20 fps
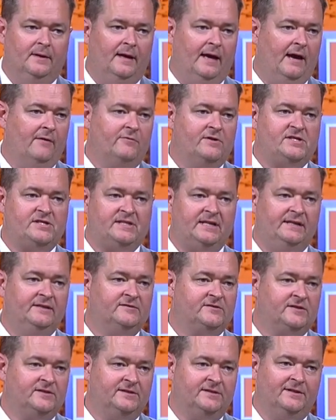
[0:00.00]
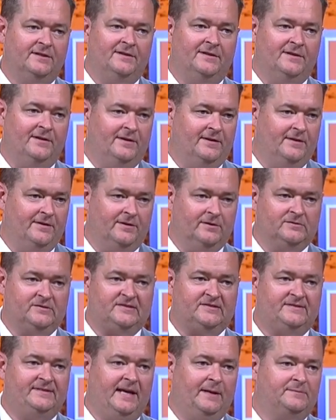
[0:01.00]
every season there's
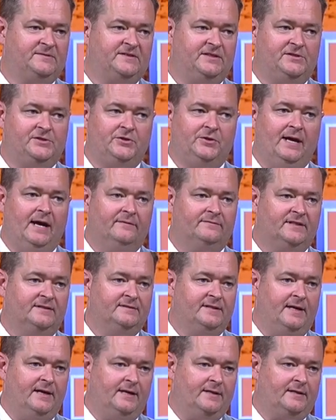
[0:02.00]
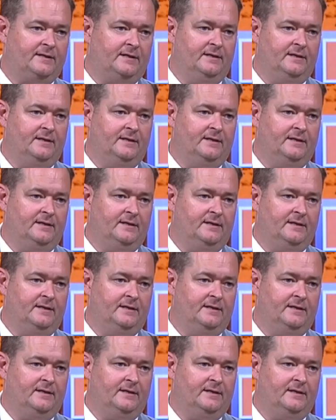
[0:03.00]
steps that you have to take,